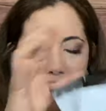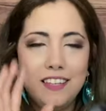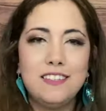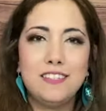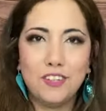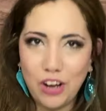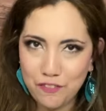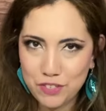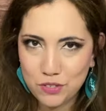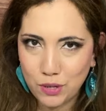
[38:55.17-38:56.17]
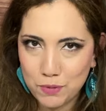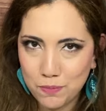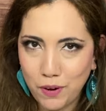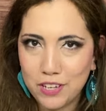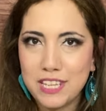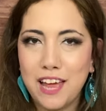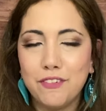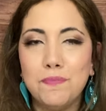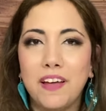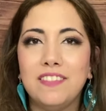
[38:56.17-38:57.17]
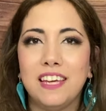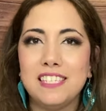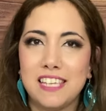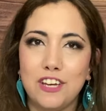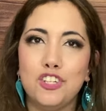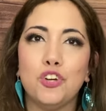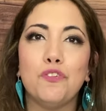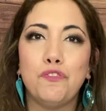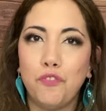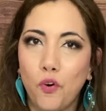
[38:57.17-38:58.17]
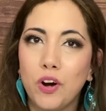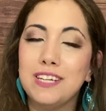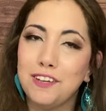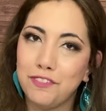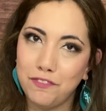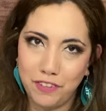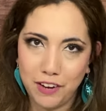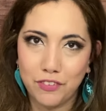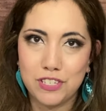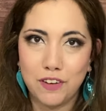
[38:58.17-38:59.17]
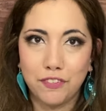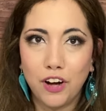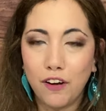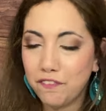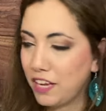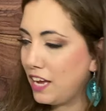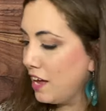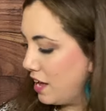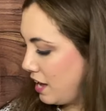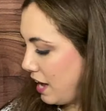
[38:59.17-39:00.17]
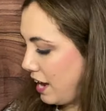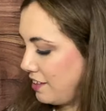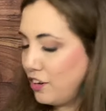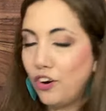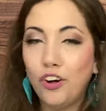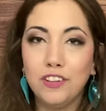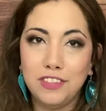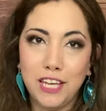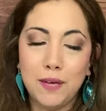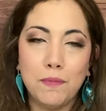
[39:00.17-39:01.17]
This is a coffee subscription box. Every month, they send you 4 different flavors of coffee, and they're all themed